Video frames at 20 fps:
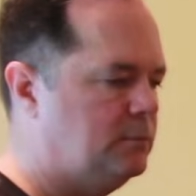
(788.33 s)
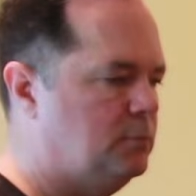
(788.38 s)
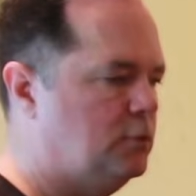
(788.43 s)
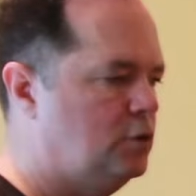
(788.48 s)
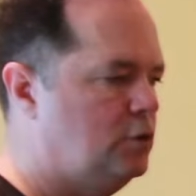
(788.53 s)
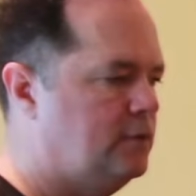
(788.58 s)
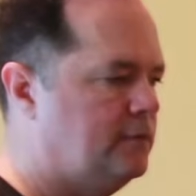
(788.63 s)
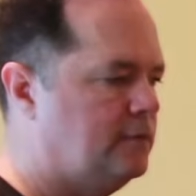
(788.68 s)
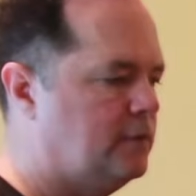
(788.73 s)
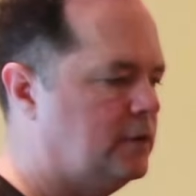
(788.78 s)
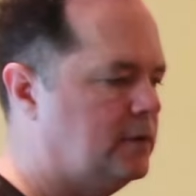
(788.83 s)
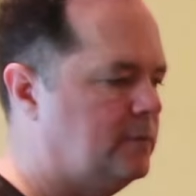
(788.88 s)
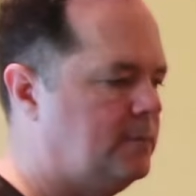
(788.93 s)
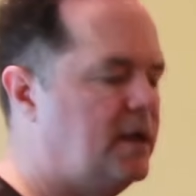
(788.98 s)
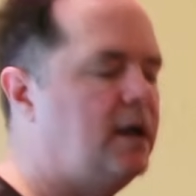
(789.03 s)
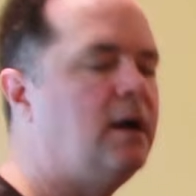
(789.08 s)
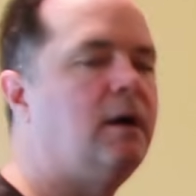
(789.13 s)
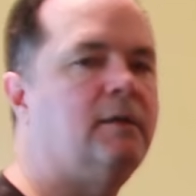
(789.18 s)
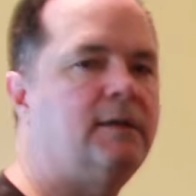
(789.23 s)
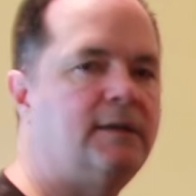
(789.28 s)
move on the
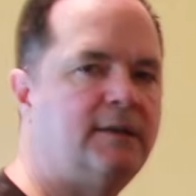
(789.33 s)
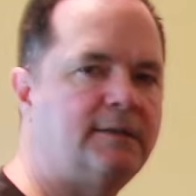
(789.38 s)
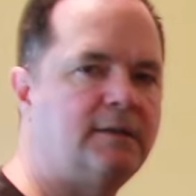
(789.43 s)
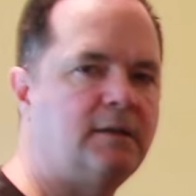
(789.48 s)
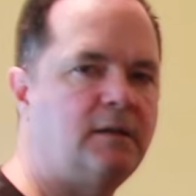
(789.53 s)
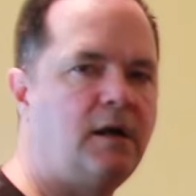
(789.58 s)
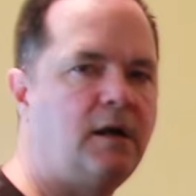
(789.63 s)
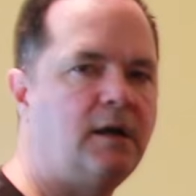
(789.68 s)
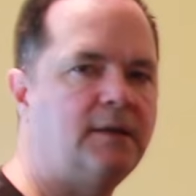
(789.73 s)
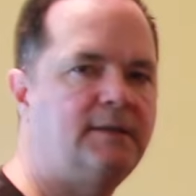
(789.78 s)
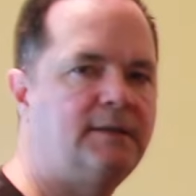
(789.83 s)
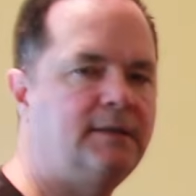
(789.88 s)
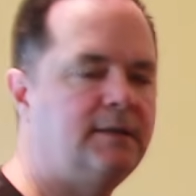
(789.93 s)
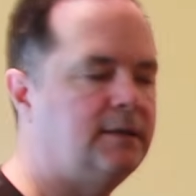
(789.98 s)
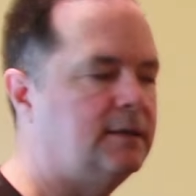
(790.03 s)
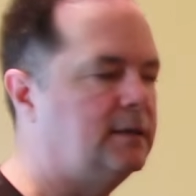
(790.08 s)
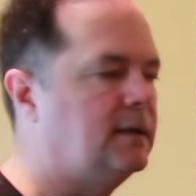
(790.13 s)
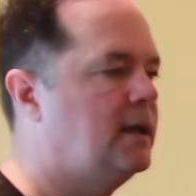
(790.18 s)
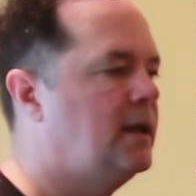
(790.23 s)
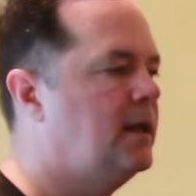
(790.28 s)
mount. It's locked
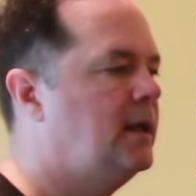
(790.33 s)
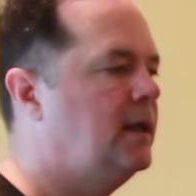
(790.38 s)
in.